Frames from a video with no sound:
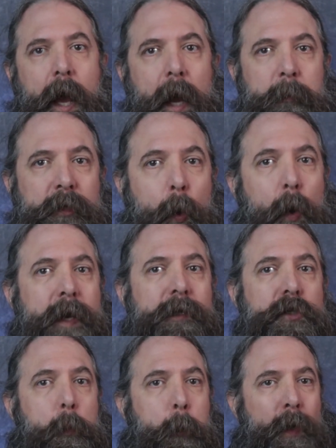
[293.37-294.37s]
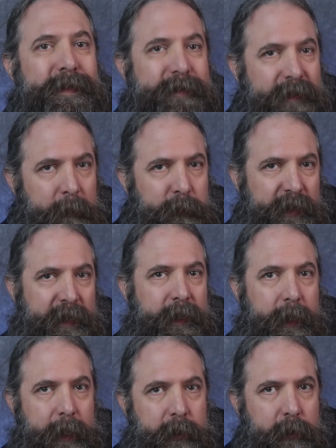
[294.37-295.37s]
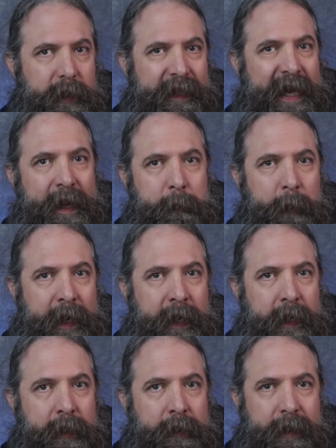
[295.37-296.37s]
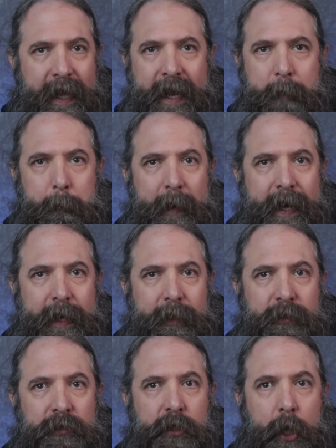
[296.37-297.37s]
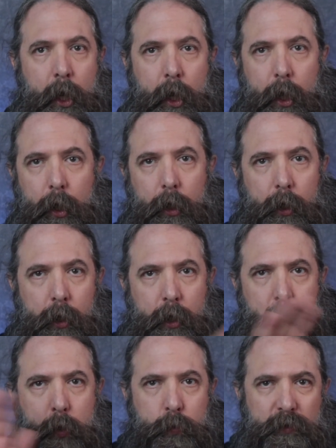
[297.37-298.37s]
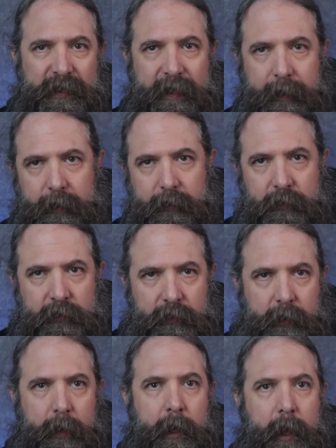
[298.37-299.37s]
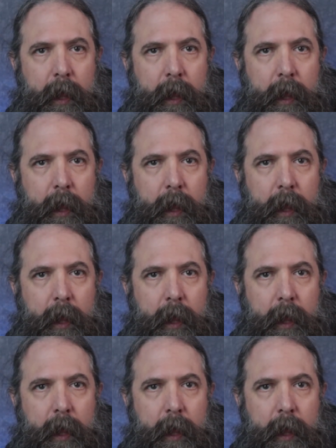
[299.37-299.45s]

I'm going to put something into the campaign that makes no sense.